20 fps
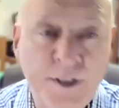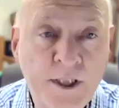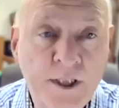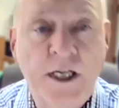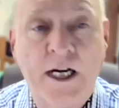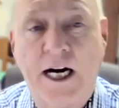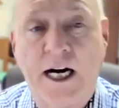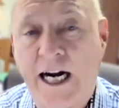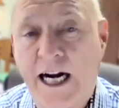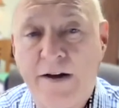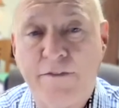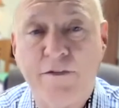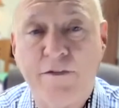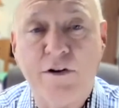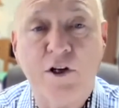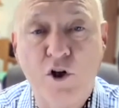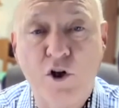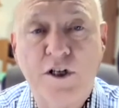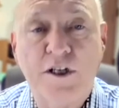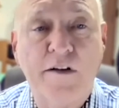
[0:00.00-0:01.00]
I haven't
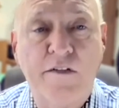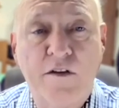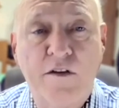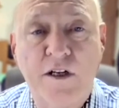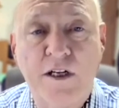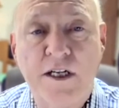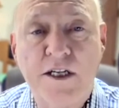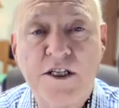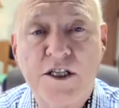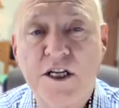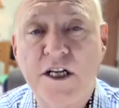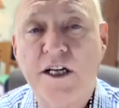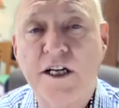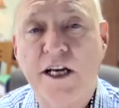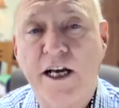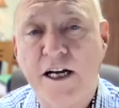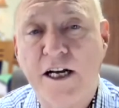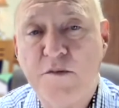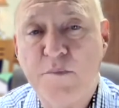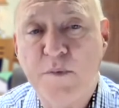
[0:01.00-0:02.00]
looked at the
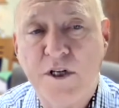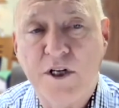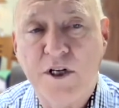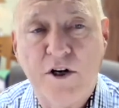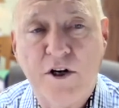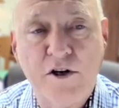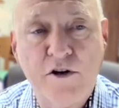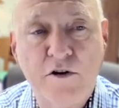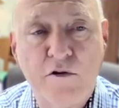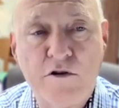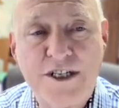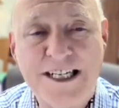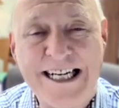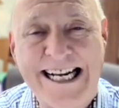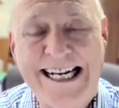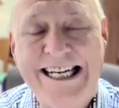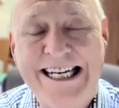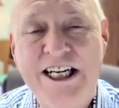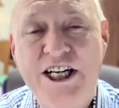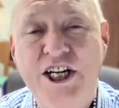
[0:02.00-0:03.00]
Cengage materials
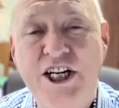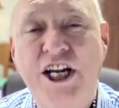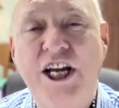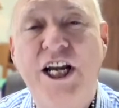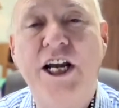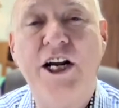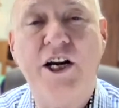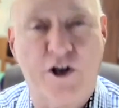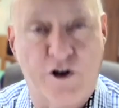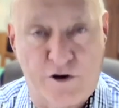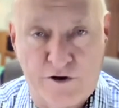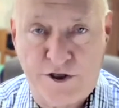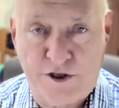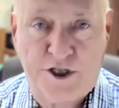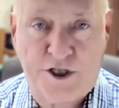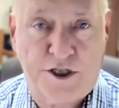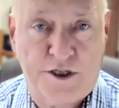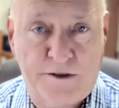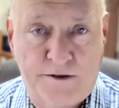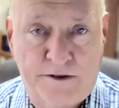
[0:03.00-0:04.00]
in
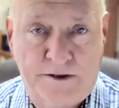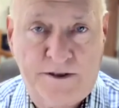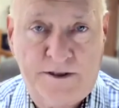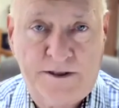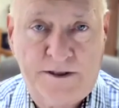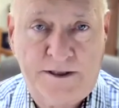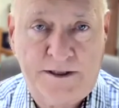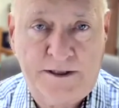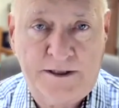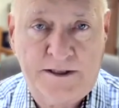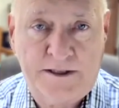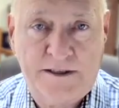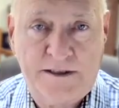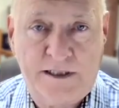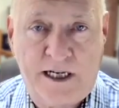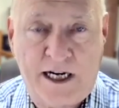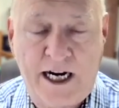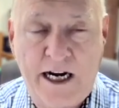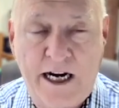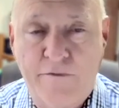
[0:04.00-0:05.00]
years.
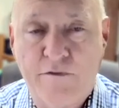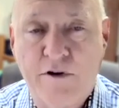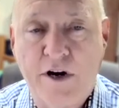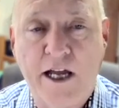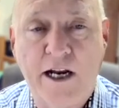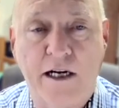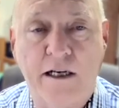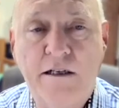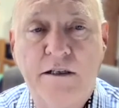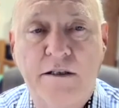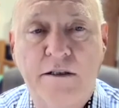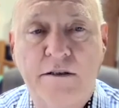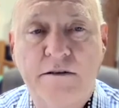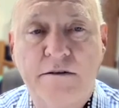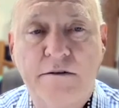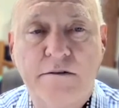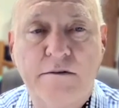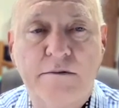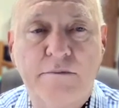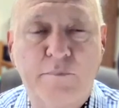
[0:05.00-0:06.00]
I have read it
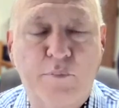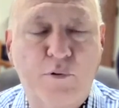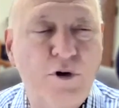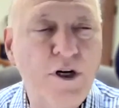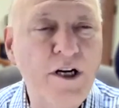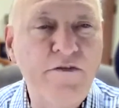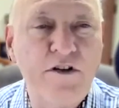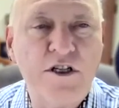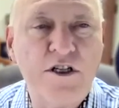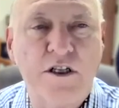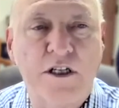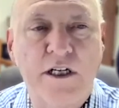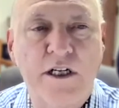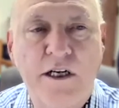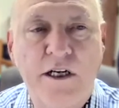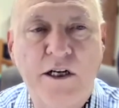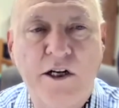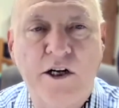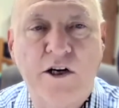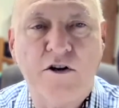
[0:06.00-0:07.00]
previously,
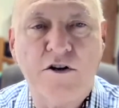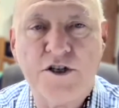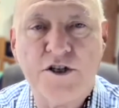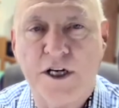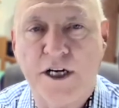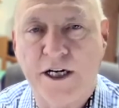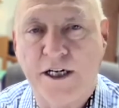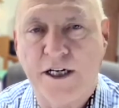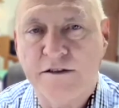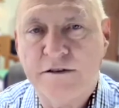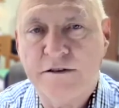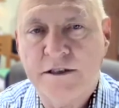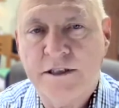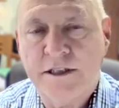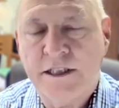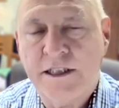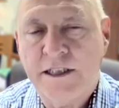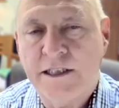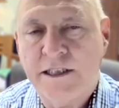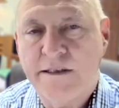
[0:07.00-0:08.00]
years ago.
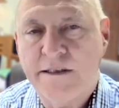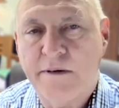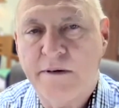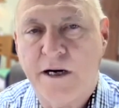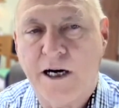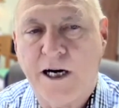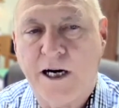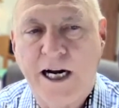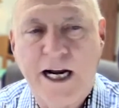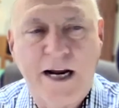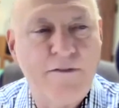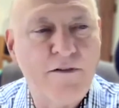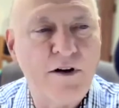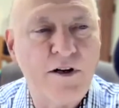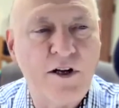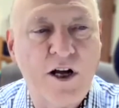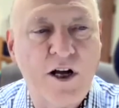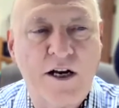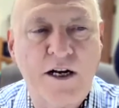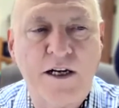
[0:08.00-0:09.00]

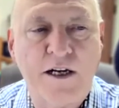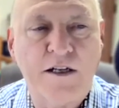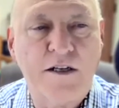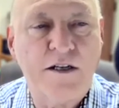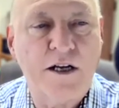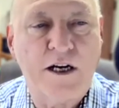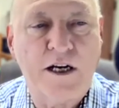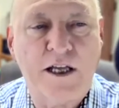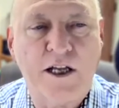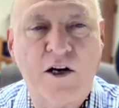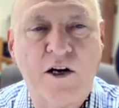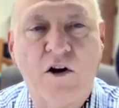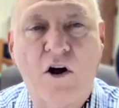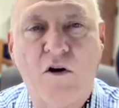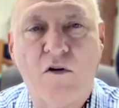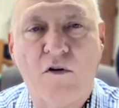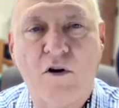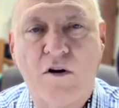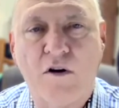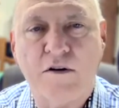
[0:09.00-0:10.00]
Haven't done it in a
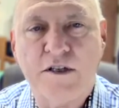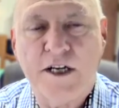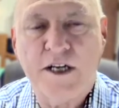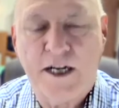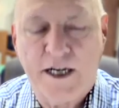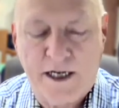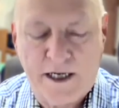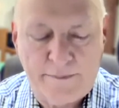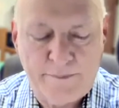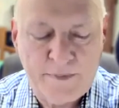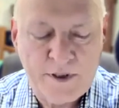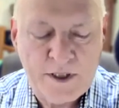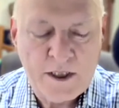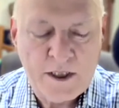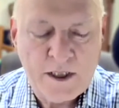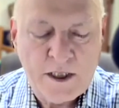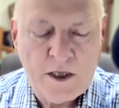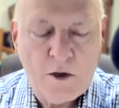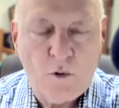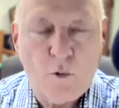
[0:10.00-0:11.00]
long, long time.
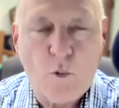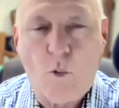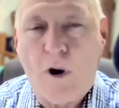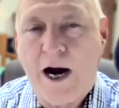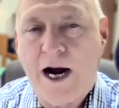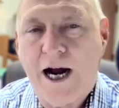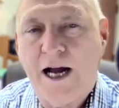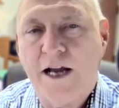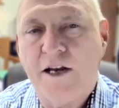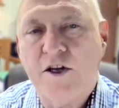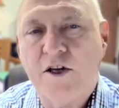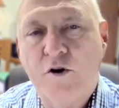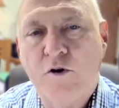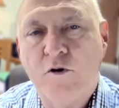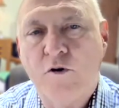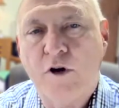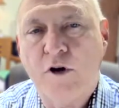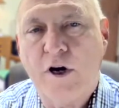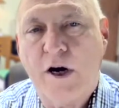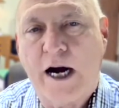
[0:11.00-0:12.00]
Why
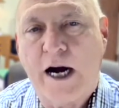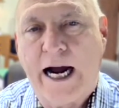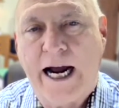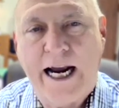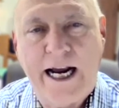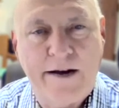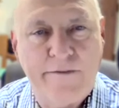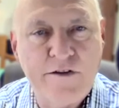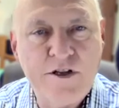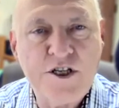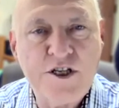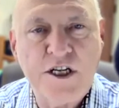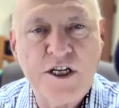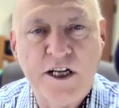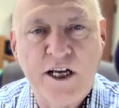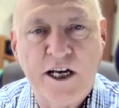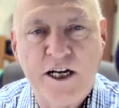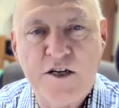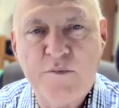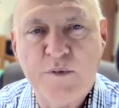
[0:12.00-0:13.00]
do I have the
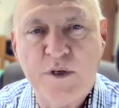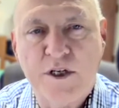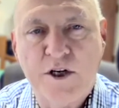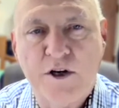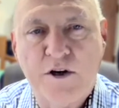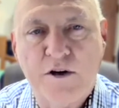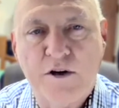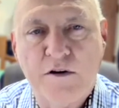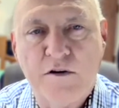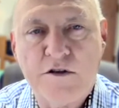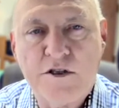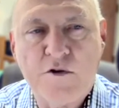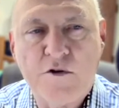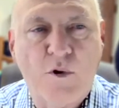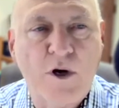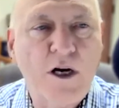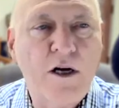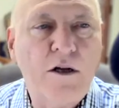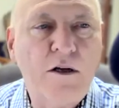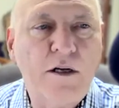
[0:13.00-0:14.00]
Cengage materials?
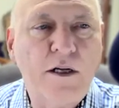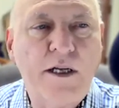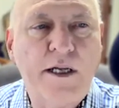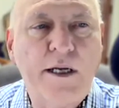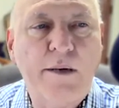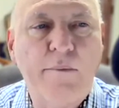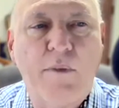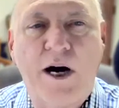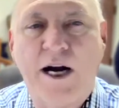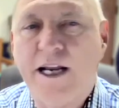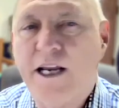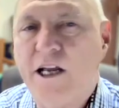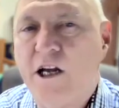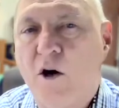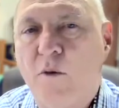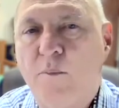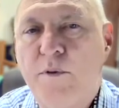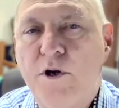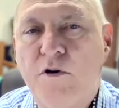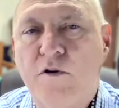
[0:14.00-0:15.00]
Well, it might
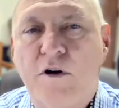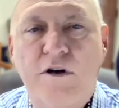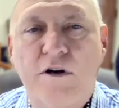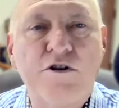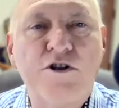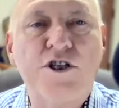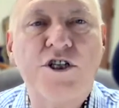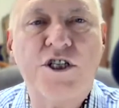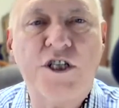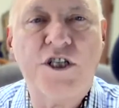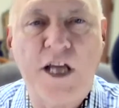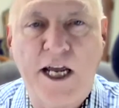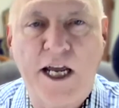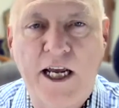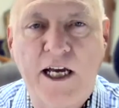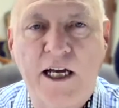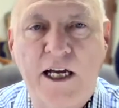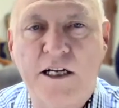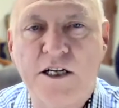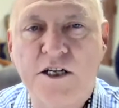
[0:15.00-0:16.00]
help you
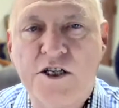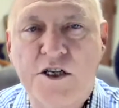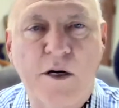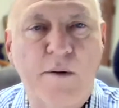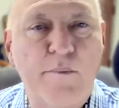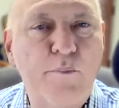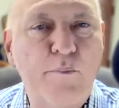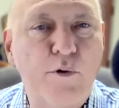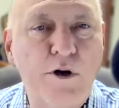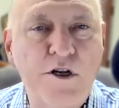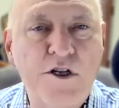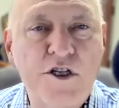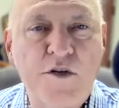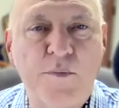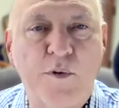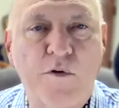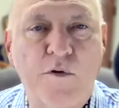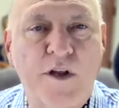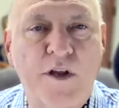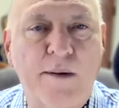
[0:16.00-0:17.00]
understand some
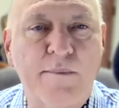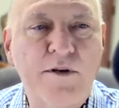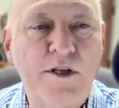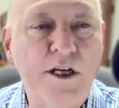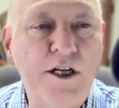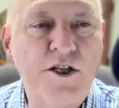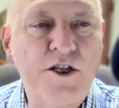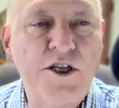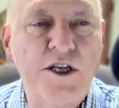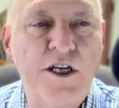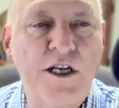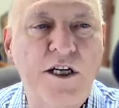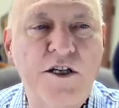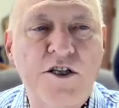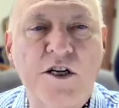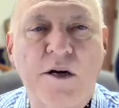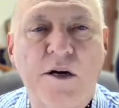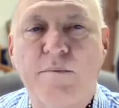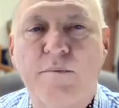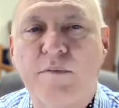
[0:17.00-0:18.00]
principle that I'm teaching in
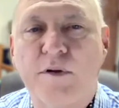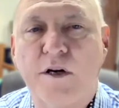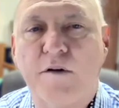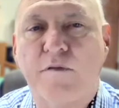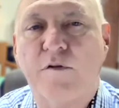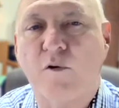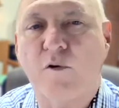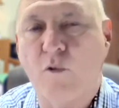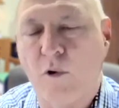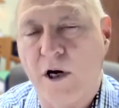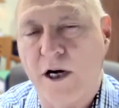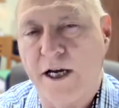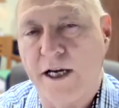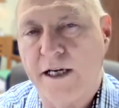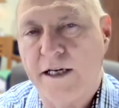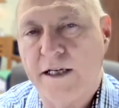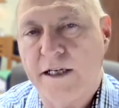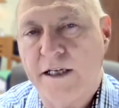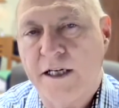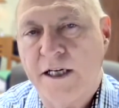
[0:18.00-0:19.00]
some different way.
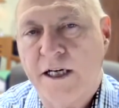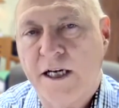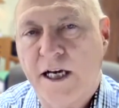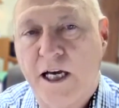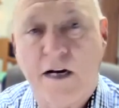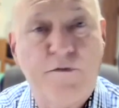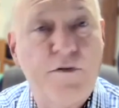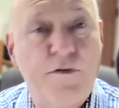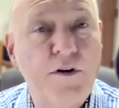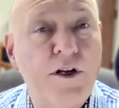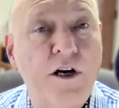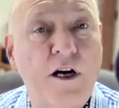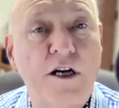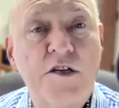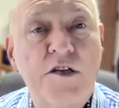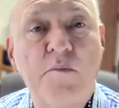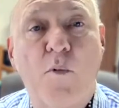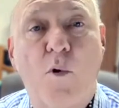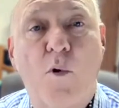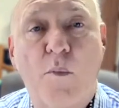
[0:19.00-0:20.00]
And if it does,
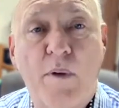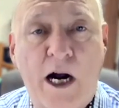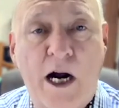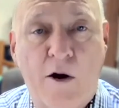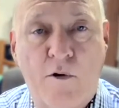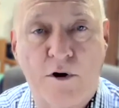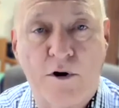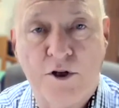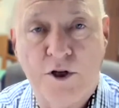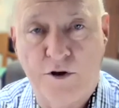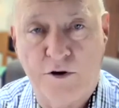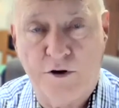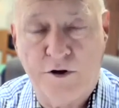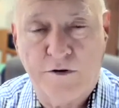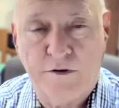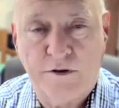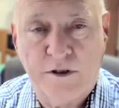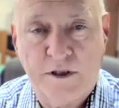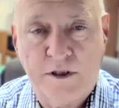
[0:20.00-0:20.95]
more power to you.